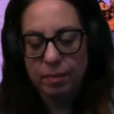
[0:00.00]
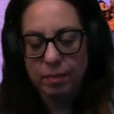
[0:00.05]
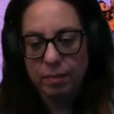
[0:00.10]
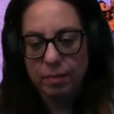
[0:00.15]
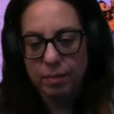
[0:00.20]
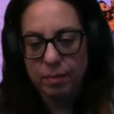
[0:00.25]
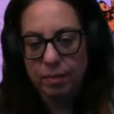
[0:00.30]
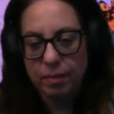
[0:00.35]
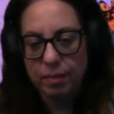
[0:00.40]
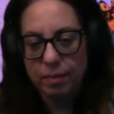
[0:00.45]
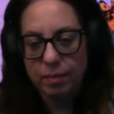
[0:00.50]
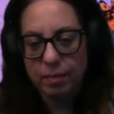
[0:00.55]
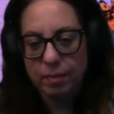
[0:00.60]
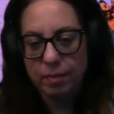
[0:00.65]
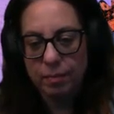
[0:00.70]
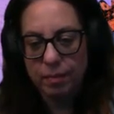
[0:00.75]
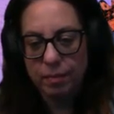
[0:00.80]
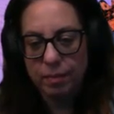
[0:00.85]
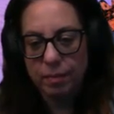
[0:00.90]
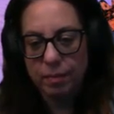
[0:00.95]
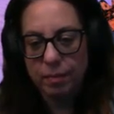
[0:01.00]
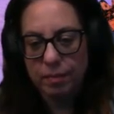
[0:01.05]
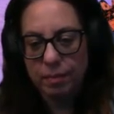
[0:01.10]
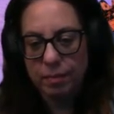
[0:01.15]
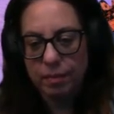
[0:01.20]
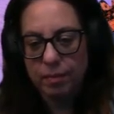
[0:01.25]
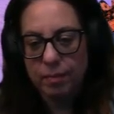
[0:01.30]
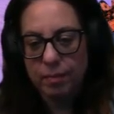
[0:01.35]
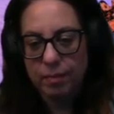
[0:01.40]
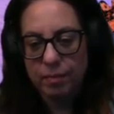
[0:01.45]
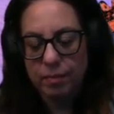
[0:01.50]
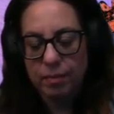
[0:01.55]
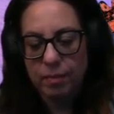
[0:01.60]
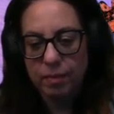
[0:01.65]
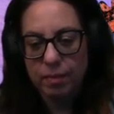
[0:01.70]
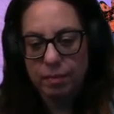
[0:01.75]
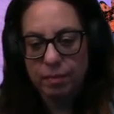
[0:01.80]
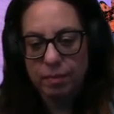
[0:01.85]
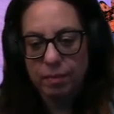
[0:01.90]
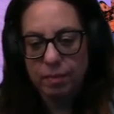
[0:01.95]

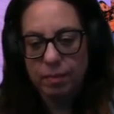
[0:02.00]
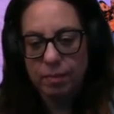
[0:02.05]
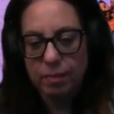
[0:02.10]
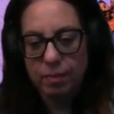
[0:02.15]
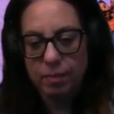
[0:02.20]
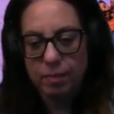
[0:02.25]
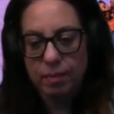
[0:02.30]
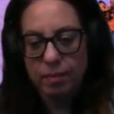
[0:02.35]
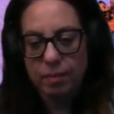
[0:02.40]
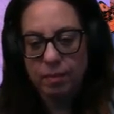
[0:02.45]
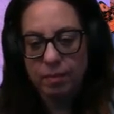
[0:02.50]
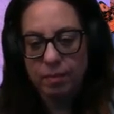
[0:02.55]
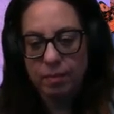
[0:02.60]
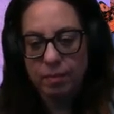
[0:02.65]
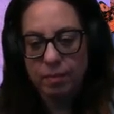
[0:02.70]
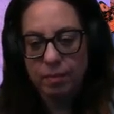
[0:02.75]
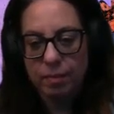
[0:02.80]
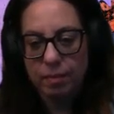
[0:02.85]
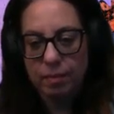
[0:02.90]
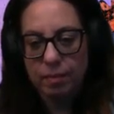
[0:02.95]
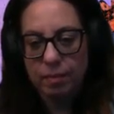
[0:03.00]
The person shown says nothing.